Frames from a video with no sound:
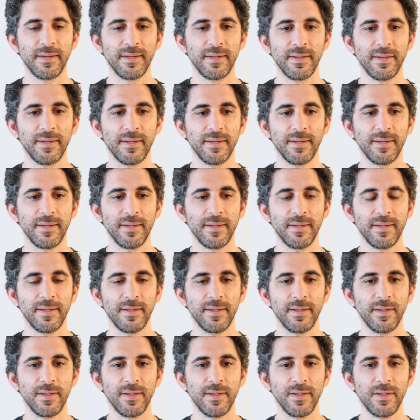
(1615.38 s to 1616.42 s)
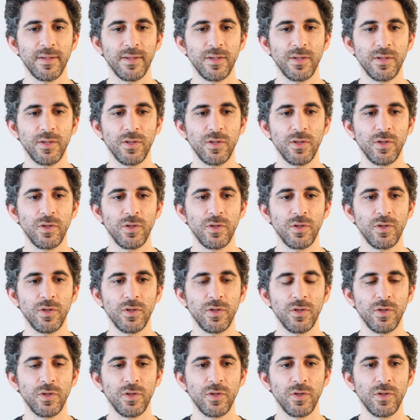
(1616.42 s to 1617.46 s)

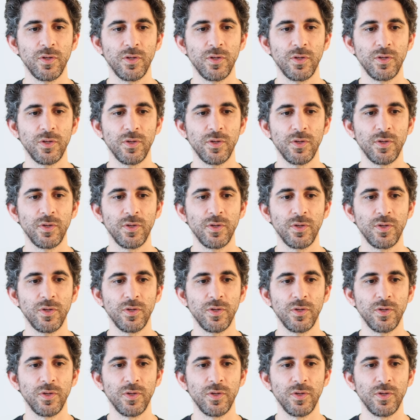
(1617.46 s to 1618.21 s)
(silence)